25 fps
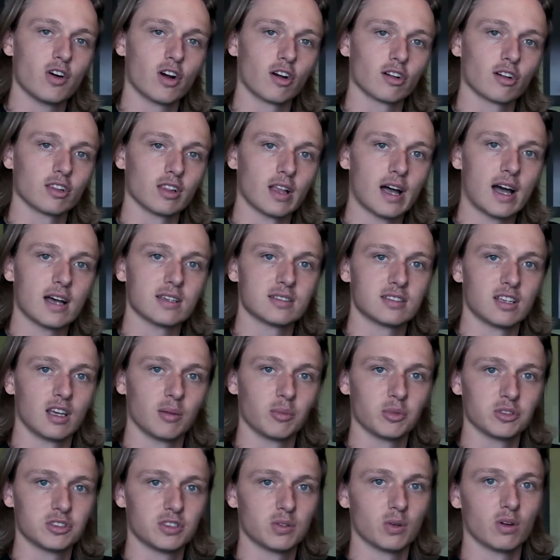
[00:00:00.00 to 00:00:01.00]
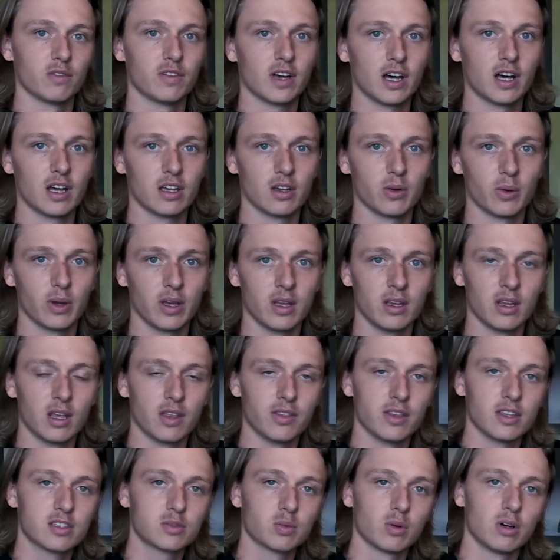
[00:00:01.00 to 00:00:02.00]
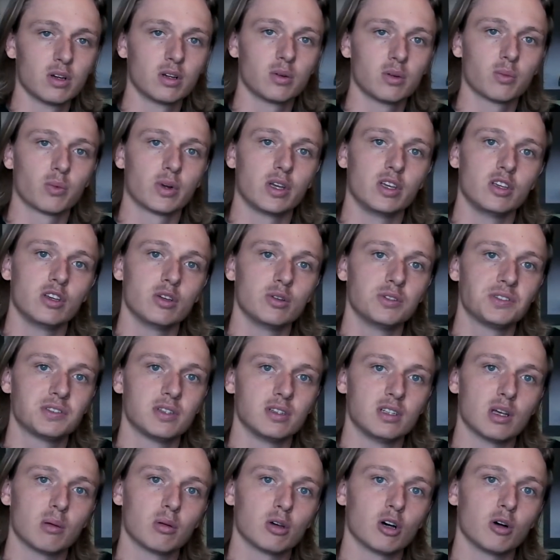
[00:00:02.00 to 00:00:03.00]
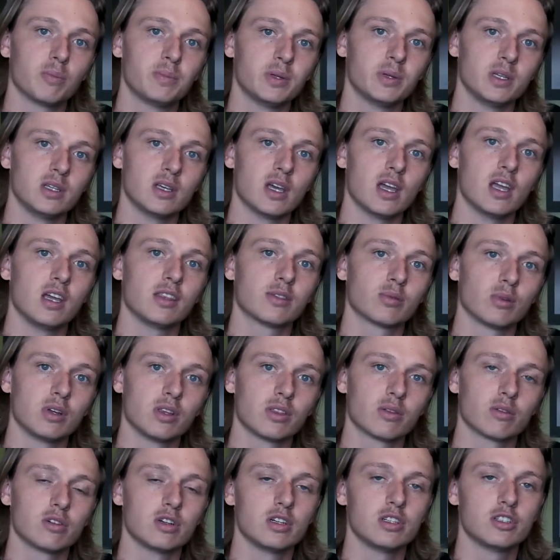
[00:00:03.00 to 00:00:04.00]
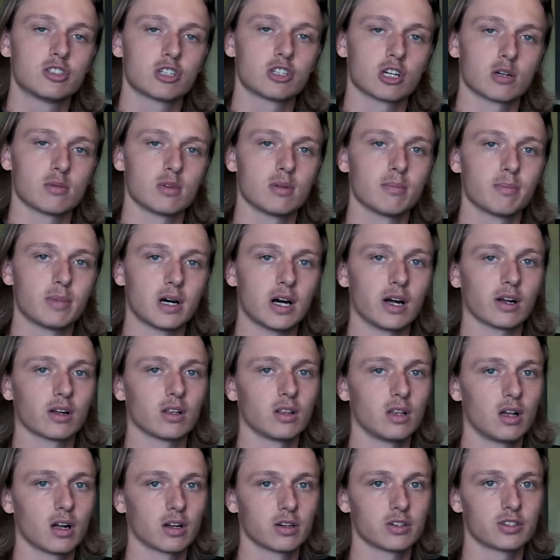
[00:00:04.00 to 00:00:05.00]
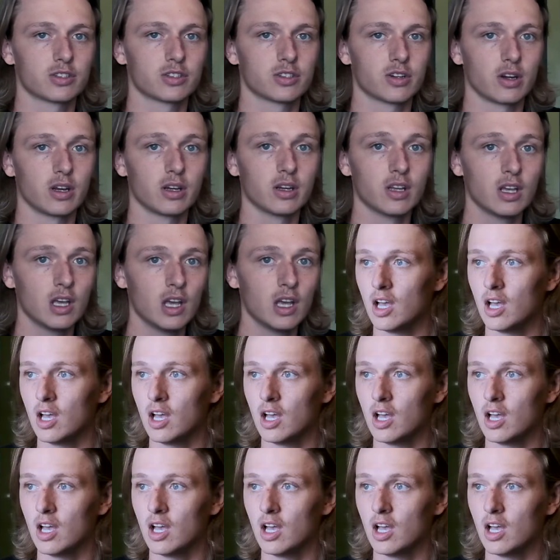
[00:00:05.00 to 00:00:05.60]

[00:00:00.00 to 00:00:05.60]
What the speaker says: our last sample to evaluate, and this one we used the WLP 833 German BOCK lager strain.